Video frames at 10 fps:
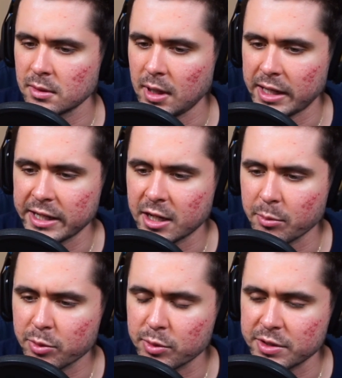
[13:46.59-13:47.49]
I didn't come
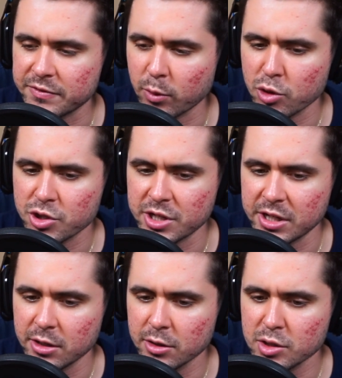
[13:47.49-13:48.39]
through these 400
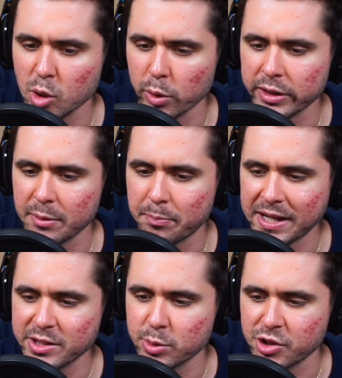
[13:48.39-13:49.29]
years only to
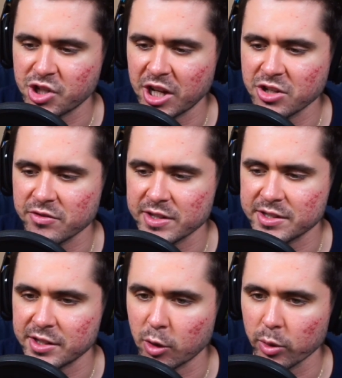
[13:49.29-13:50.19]
bend to a change of this
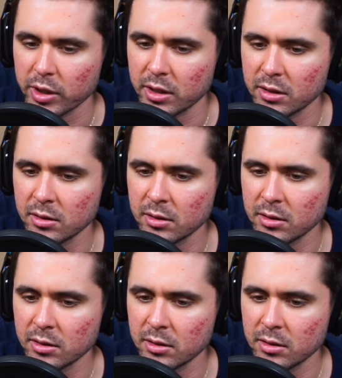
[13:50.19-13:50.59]
degree.